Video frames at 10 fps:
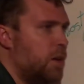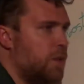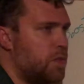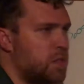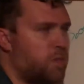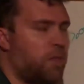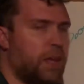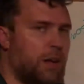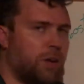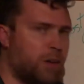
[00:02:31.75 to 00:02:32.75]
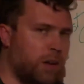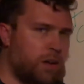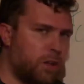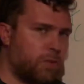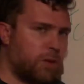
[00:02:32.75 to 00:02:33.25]
if you just flat out
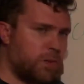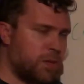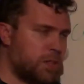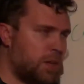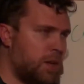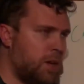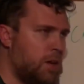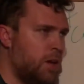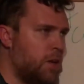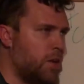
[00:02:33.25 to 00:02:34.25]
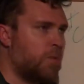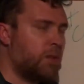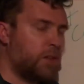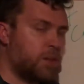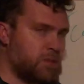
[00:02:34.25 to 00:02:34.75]
unhook the reference line, you're not
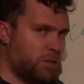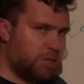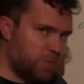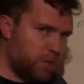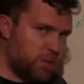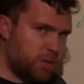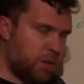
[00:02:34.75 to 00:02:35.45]
really controlling boost.